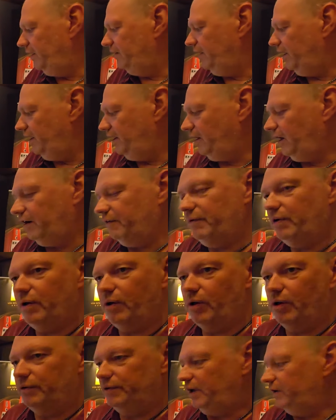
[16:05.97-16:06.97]
and then I
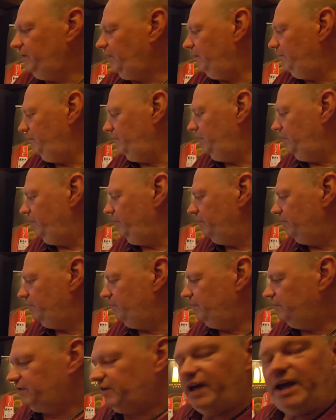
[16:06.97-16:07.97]
will. And
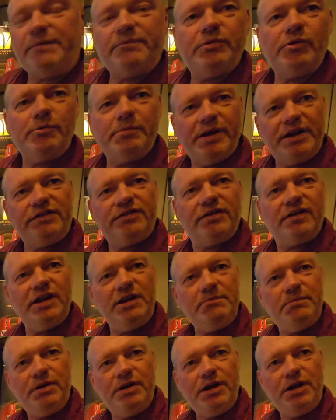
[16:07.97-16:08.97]
then the tape will basically
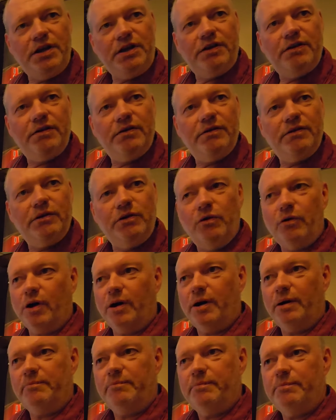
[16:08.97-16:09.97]
be
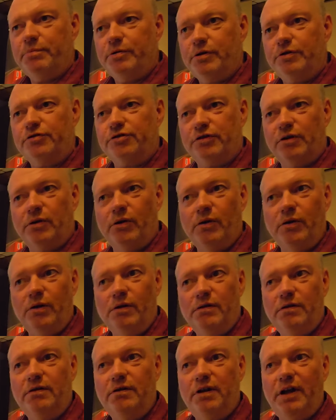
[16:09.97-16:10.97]
your personal
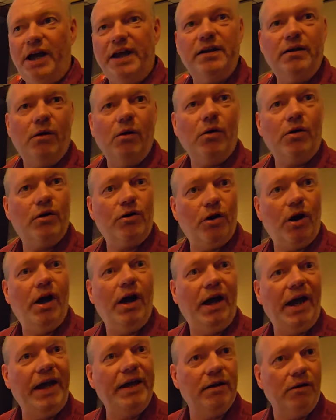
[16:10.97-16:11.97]
version
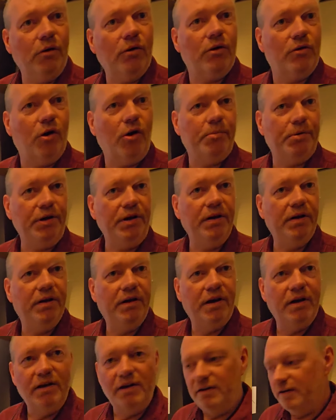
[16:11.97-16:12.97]
analog, of it. analog copy.
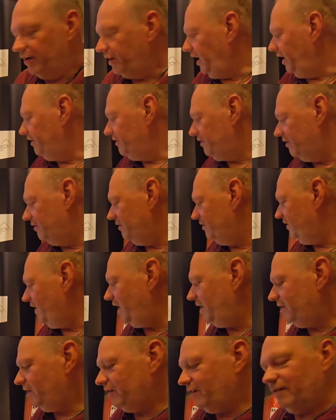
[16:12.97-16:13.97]
Gotcha. So
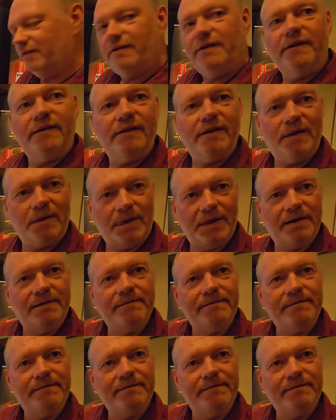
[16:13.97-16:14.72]
basically a remix